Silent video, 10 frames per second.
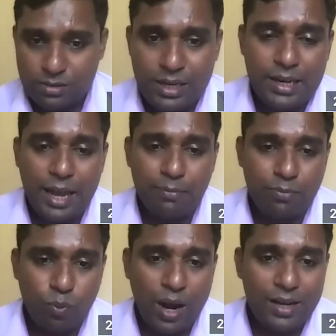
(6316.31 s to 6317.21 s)
three
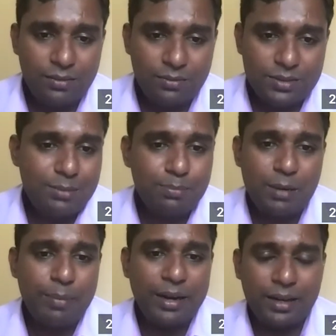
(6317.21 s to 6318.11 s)
type. One,
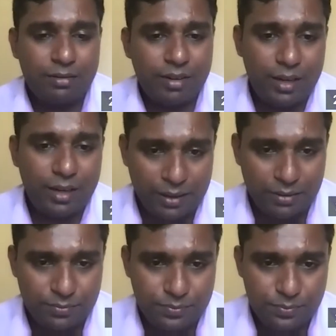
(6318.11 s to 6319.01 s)
symptomatic
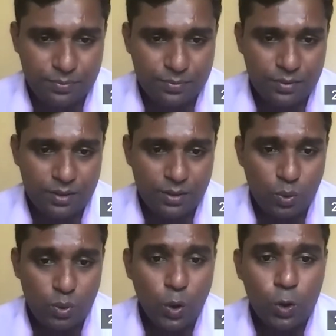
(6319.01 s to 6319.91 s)
treatment
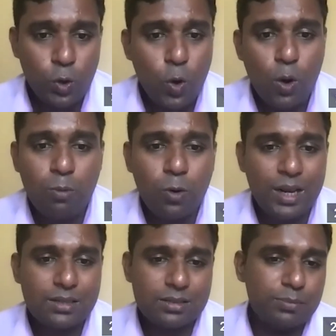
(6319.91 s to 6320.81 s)

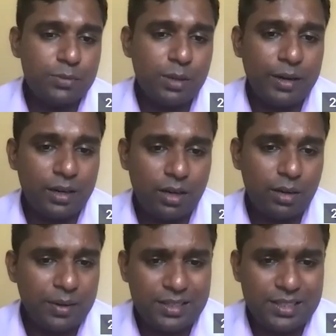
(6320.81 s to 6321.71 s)
non-hormonal symptomatic
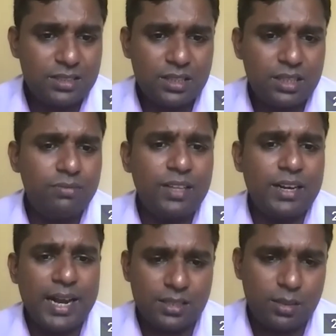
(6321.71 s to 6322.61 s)
treatment. Just give the
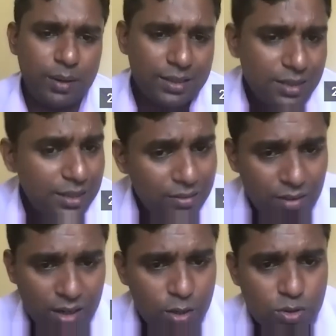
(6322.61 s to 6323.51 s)
tranexamic acid that
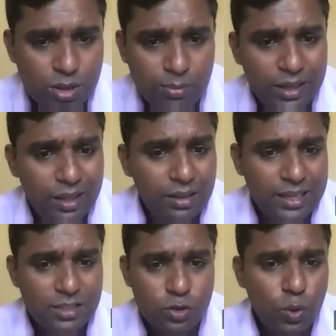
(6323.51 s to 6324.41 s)
will reduce the bleeding.
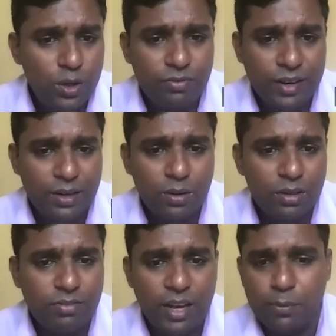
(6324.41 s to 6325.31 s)
There is no effect on
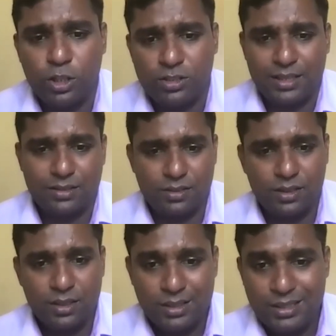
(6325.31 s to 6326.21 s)
the fibroid size.
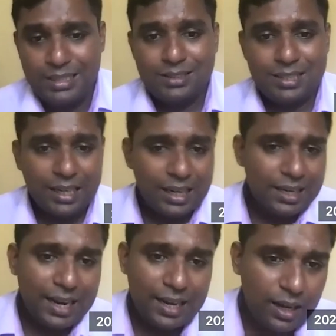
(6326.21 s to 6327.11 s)

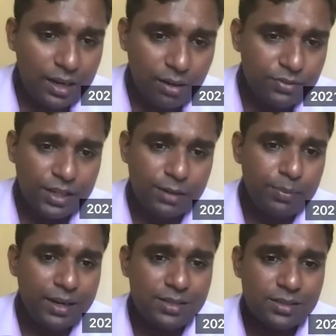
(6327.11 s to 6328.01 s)
Second category of
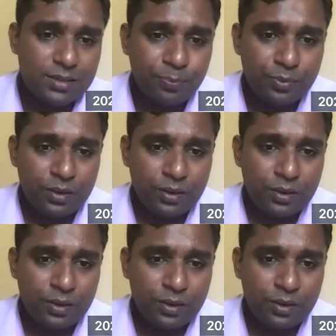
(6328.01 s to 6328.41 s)
treatment is